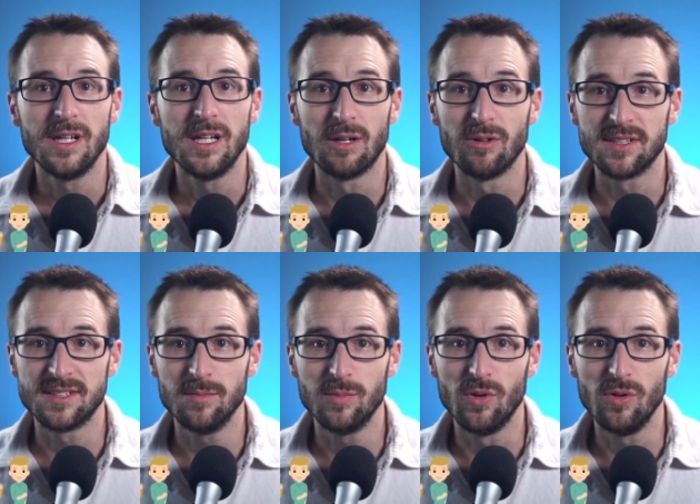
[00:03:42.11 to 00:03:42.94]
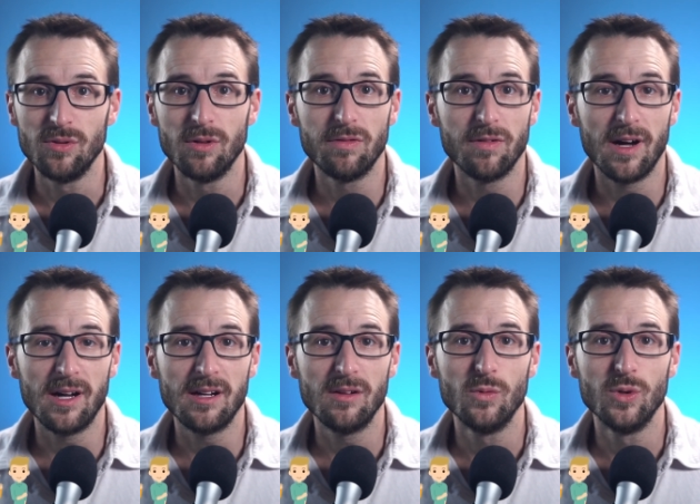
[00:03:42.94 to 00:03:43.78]
In our example, the
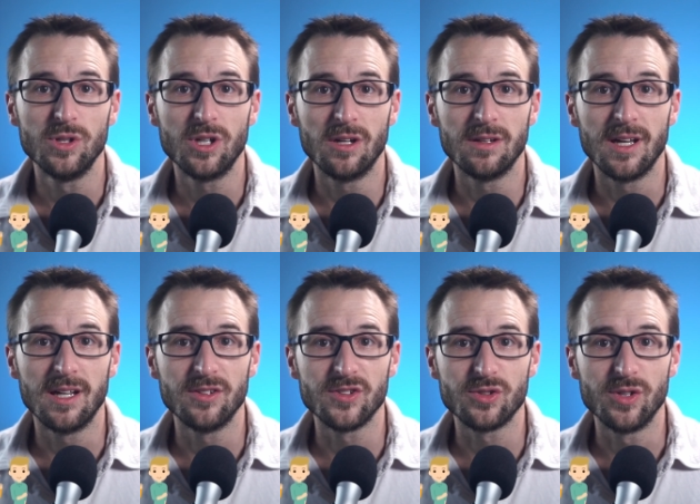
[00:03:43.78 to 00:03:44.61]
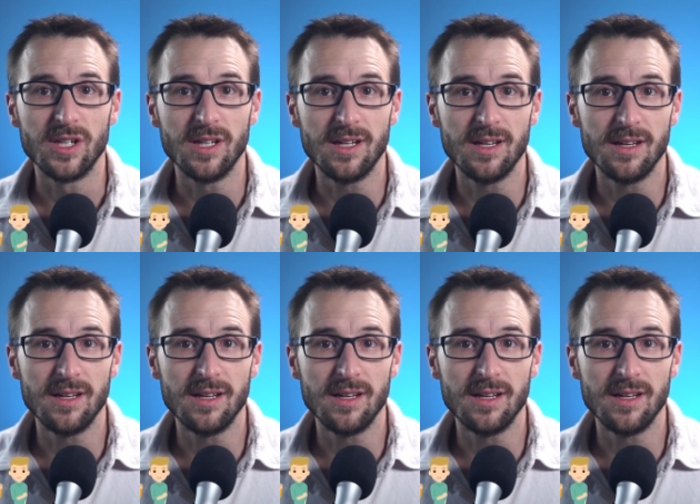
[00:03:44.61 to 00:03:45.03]
file would contain the string